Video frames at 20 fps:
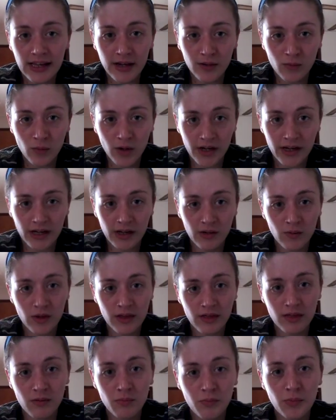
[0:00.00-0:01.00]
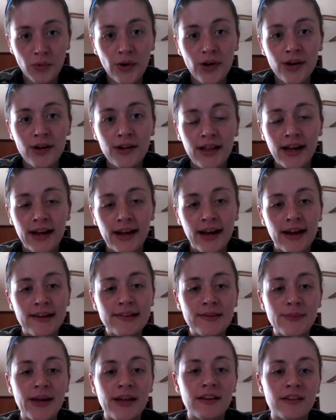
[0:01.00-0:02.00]
and working with the borderline
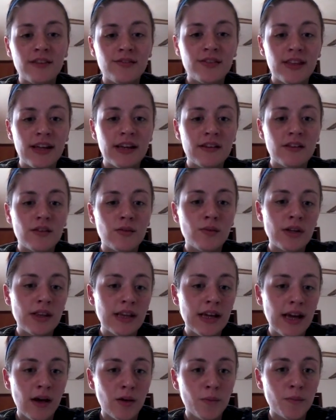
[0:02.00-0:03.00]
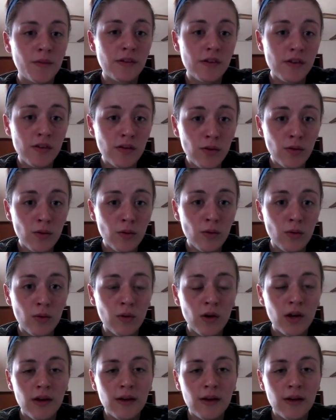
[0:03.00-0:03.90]
aspect of things really helps too.